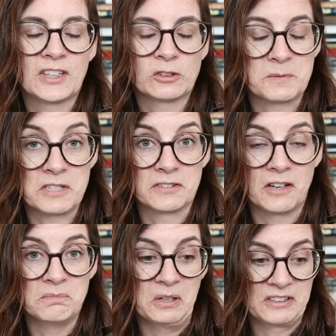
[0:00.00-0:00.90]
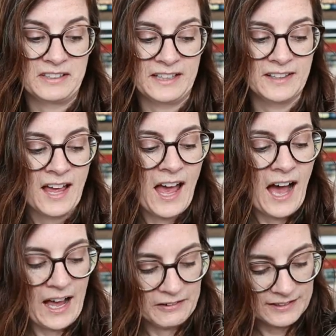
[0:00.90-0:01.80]
descriptions of books in,
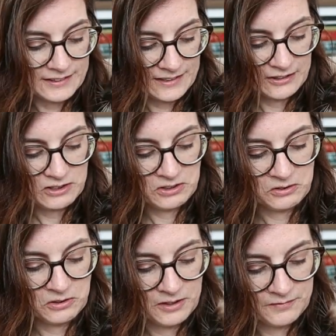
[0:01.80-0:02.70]
I was listening to